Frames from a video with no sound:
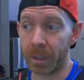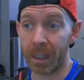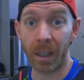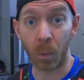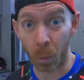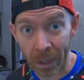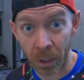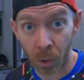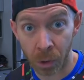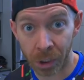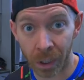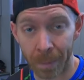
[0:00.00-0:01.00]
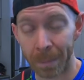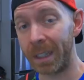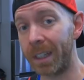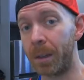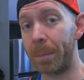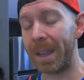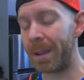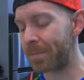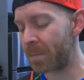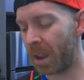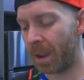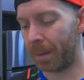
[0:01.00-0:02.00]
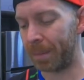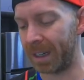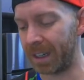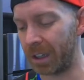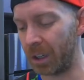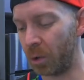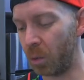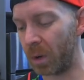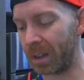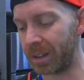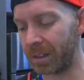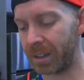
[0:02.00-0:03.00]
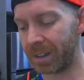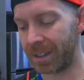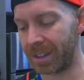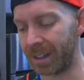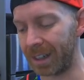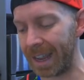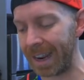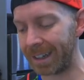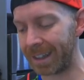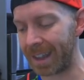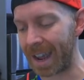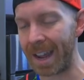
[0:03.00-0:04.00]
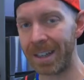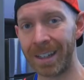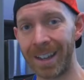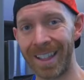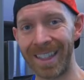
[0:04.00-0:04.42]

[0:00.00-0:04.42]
a window shop a little bit, but you will select that,